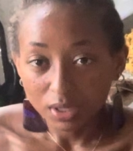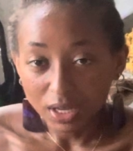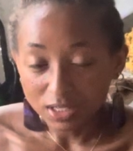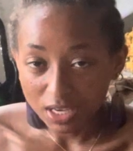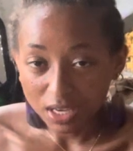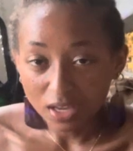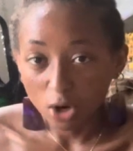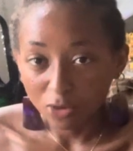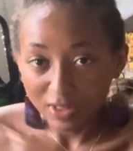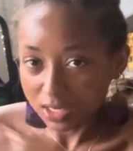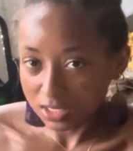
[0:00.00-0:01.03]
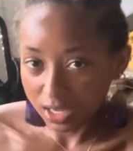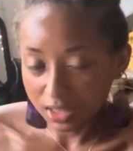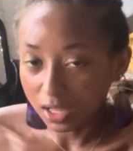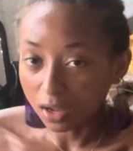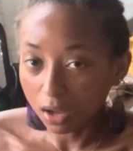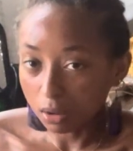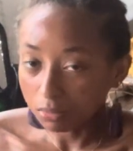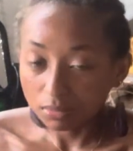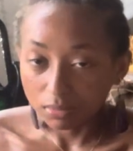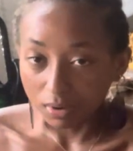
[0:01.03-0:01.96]
and take care of that xanthan
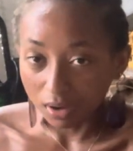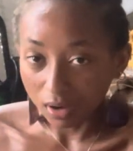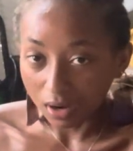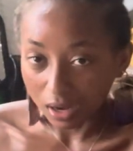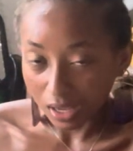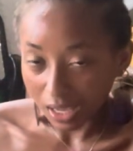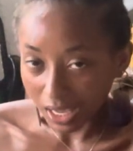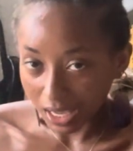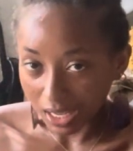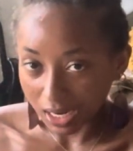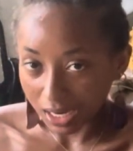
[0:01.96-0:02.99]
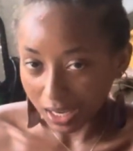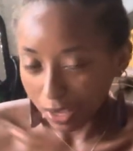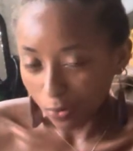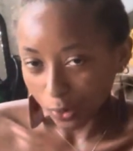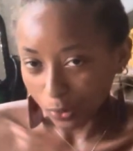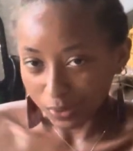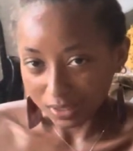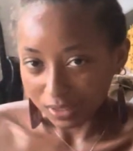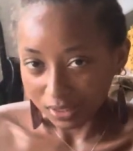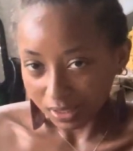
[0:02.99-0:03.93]
gum, and it won't
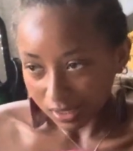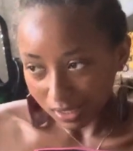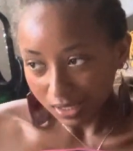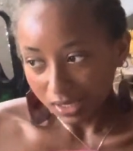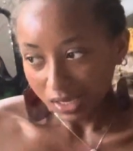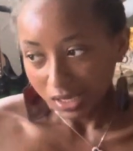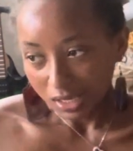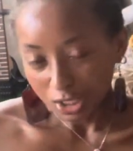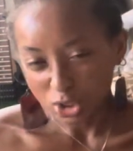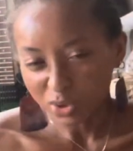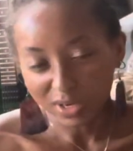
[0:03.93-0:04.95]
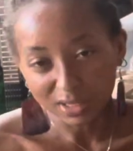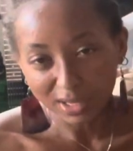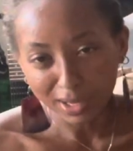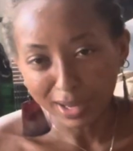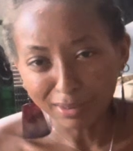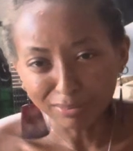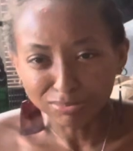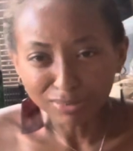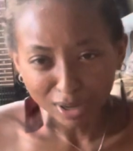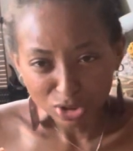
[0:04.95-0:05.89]
do anything. And
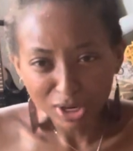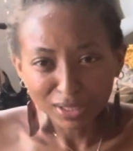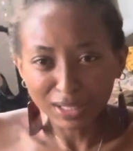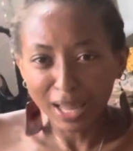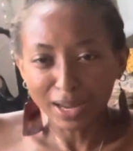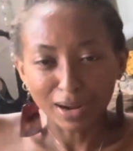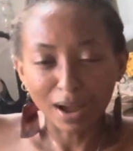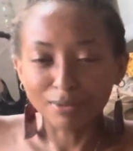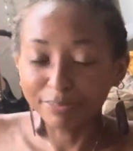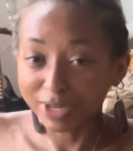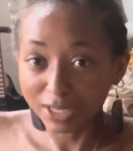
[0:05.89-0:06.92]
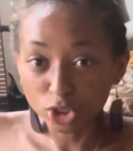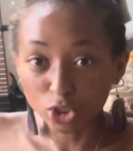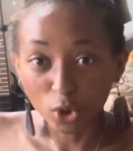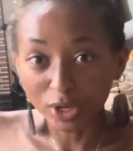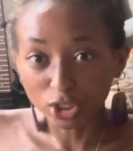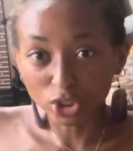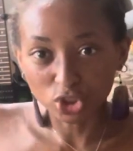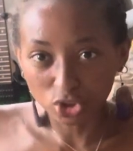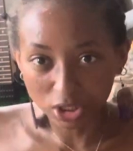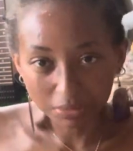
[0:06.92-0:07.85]
I'm trying to like not be so
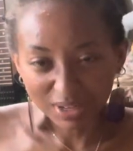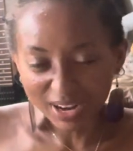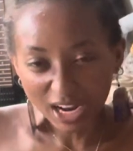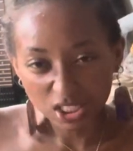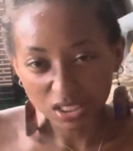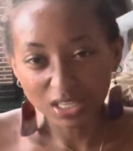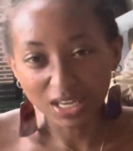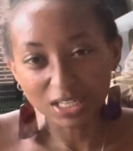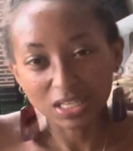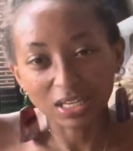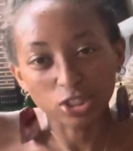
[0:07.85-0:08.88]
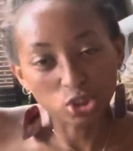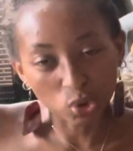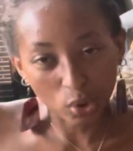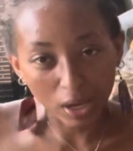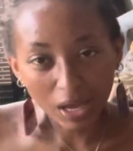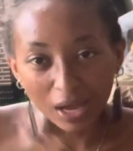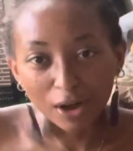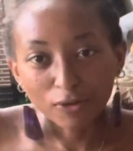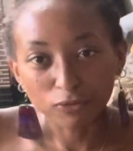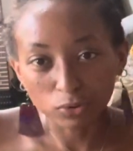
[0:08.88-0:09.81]
extreme and actually get to enjoy
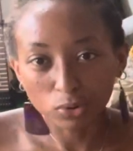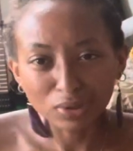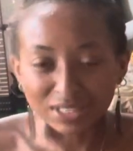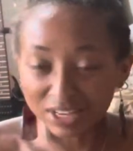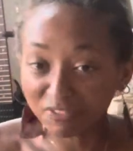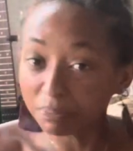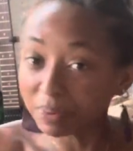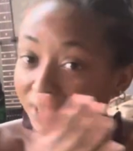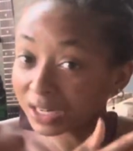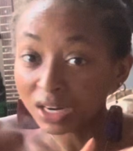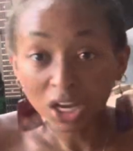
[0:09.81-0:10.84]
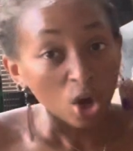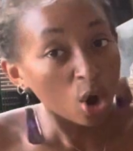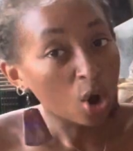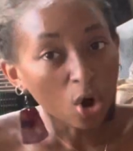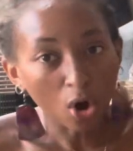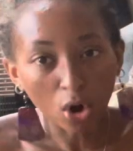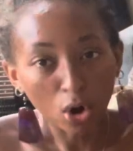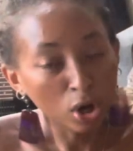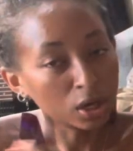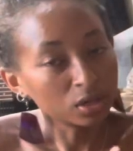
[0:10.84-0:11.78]
food, because I've been
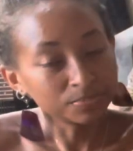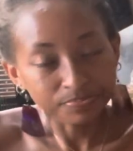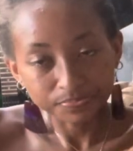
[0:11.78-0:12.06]
on